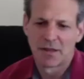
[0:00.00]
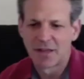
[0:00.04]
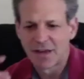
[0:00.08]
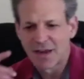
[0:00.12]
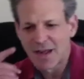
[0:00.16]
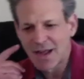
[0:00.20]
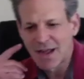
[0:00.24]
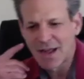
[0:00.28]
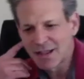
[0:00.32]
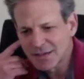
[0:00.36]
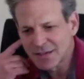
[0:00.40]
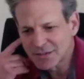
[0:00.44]

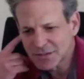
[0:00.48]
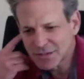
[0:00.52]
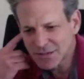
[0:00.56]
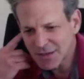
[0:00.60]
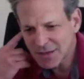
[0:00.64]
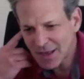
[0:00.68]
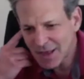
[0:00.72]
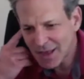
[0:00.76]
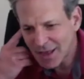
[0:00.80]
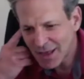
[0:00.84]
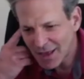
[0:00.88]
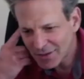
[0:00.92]
Alex
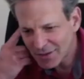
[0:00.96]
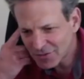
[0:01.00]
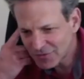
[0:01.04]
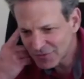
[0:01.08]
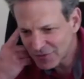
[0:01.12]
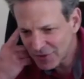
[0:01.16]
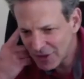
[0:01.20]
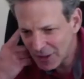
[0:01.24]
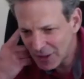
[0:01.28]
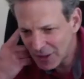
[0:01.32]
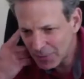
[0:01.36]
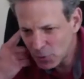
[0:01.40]
asked a
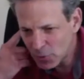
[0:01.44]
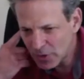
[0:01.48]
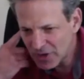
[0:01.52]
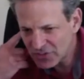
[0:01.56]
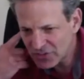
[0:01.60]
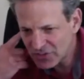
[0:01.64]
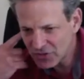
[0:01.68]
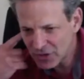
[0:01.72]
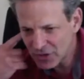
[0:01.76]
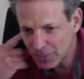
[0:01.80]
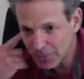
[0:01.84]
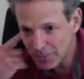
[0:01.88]
follow-up
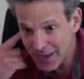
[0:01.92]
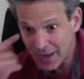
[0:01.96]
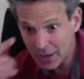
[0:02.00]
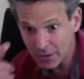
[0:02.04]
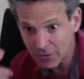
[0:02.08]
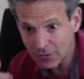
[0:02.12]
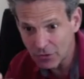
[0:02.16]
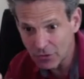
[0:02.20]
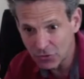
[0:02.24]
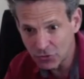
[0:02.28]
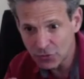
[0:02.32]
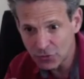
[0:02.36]
question
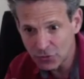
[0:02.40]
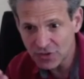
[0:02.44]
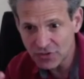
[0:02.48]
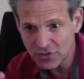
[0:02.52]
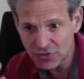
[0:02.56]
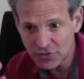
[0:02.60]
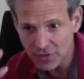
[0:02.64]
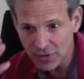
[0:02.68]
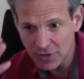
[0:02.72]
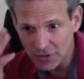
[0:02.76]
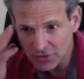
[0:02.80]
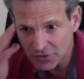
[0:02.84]
about
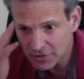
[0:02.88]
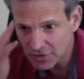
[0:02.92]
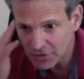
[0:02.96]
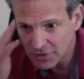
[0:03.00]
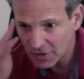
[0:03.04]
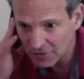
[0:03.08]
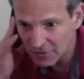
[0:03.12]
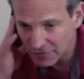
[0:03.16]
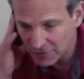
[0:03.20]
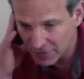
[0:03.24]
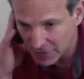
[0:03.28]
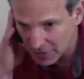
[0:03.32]
nutrition and
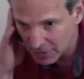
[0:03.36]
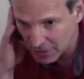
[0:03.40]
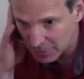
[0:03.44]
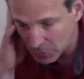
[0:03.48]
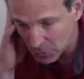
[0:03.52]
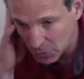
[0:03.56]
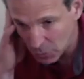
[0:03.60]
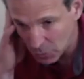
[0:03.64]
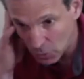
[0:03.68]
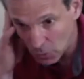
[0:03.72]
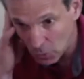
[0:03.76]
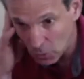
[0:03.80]
stuff,
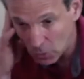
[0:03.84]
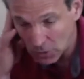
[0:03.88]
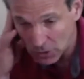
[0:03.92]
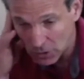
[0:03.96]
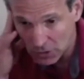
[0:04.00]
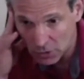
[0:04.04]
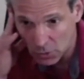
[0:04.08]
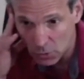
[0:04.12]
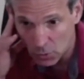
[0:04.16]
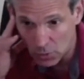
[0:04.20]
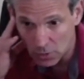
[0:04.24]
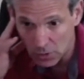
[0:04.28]

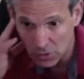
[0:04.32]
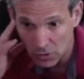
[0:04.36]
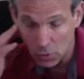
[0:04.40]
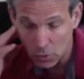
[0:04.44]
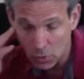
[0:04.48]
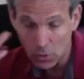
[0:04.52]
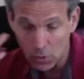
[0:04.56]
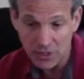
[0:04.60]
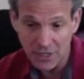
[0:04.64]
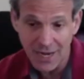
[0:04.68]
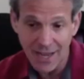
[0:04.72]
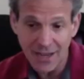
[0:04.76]

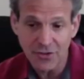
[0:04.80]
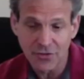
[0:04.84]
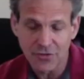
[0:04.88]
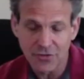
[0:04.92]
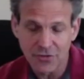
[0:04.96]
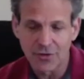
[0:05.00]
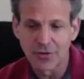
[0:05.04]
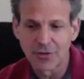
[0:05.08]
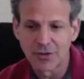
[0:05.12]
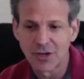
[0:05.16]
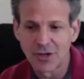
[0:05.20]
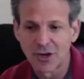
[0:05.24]
or
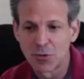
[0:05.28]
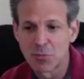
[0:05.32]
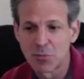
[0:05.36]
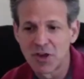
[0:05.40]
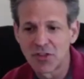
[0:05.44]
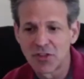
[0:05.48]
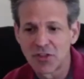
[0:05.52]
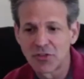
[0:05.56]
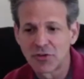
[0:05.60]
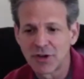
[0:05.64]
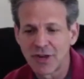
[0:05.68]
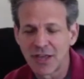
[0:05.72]
nature,
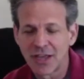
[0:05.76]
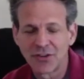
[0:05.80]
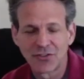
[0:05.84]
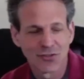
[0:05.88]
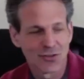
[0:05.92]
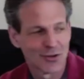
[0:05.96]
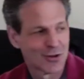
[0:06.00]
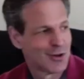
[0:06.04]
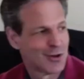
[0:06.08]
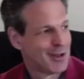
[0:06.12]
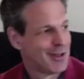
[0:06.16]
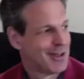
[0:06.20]
Mother
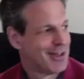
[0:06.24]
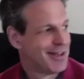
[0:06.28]
Nature.